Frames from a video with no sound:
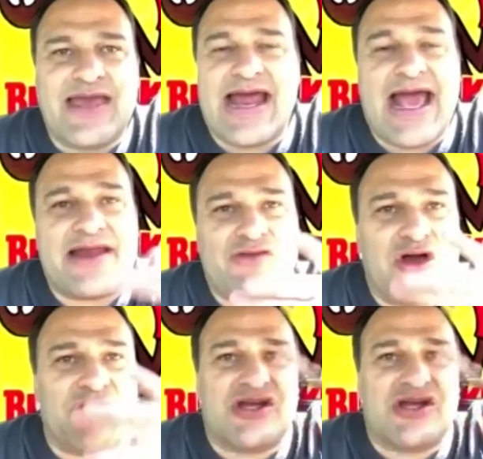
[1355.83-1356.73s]
Out of
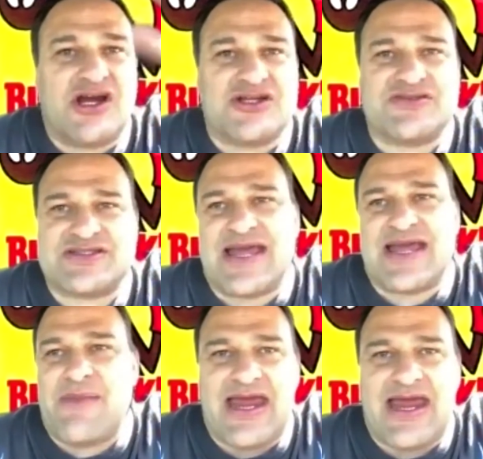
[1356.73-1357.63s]
all the cartoons they
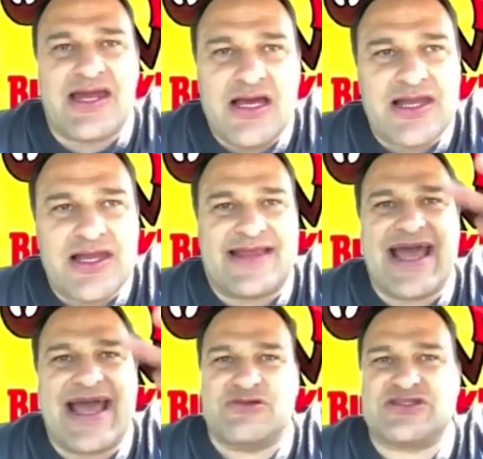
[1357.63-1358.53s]
made, like,
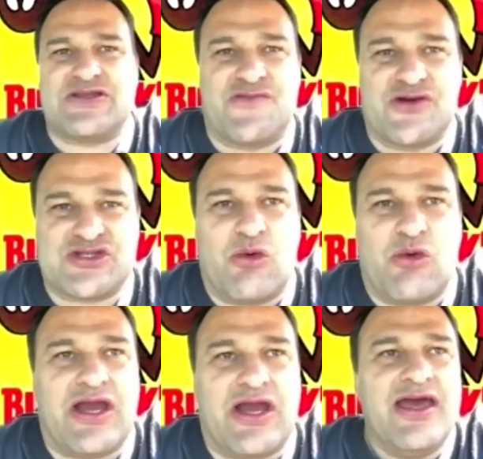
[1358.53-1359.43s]
that was the first
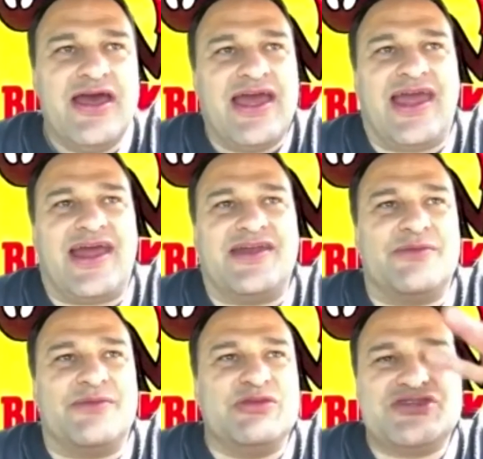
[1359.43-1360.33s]
one.
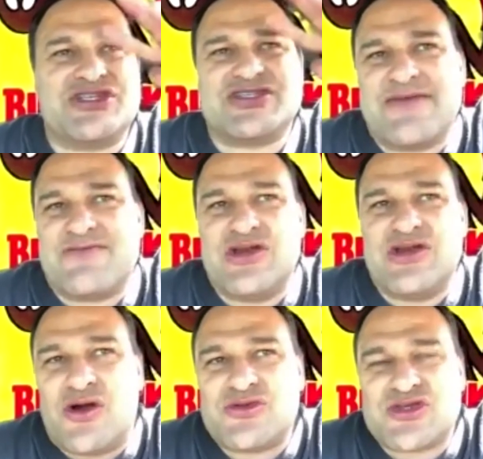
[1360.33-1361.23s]
And you just never
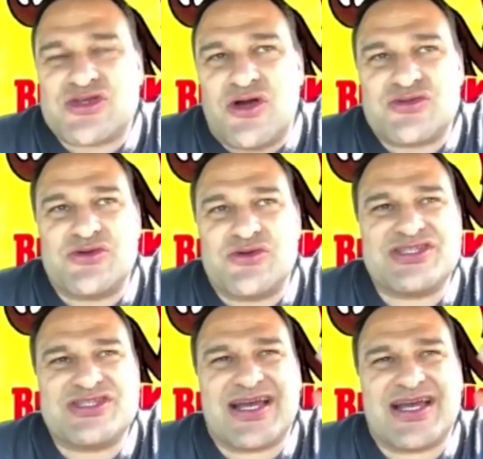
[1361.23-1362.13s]
know. So you
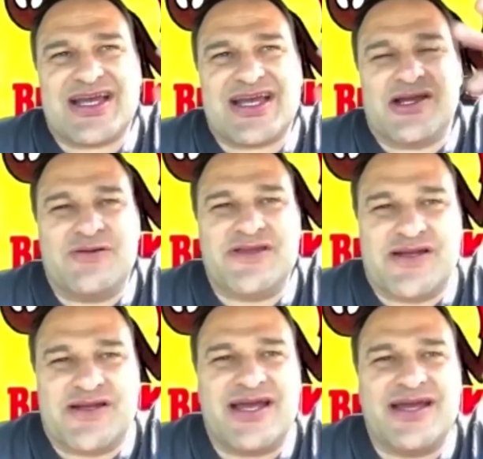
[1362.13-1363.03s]
just got to go with your
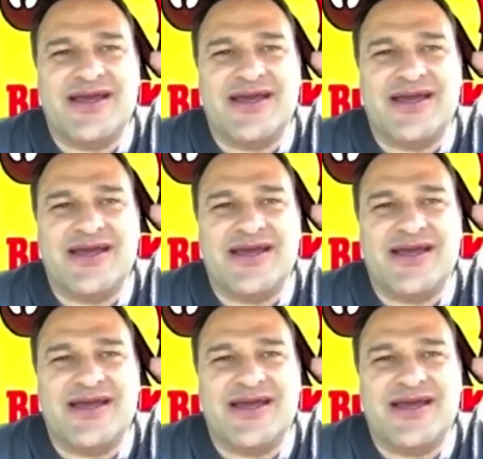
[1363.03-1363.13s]
gut.